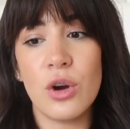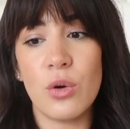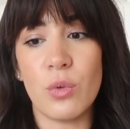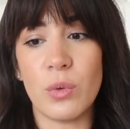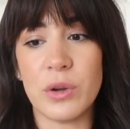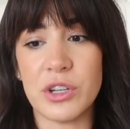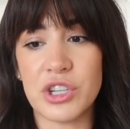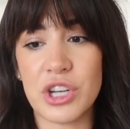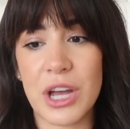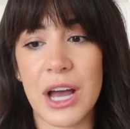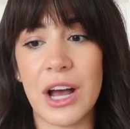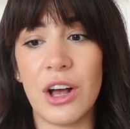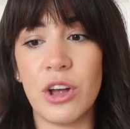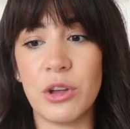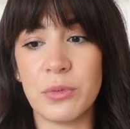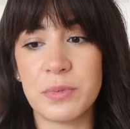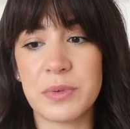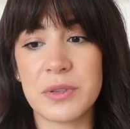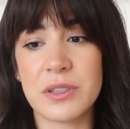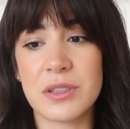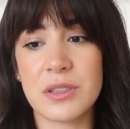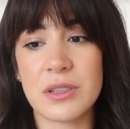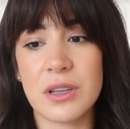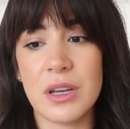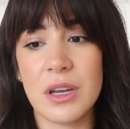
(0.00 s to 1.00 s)
which
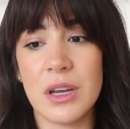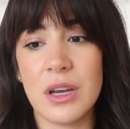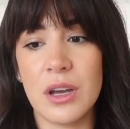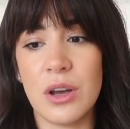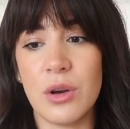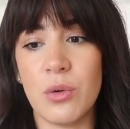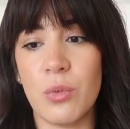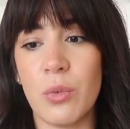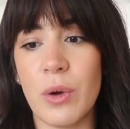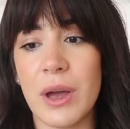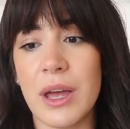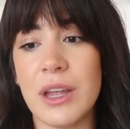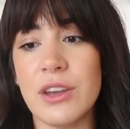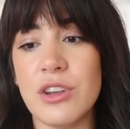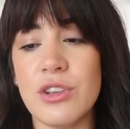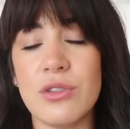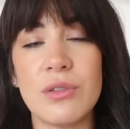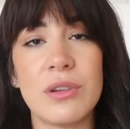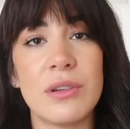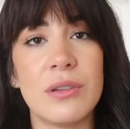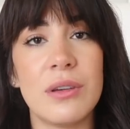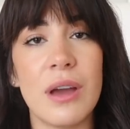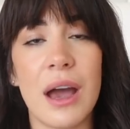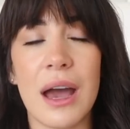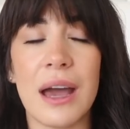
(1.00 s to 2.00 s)
helps when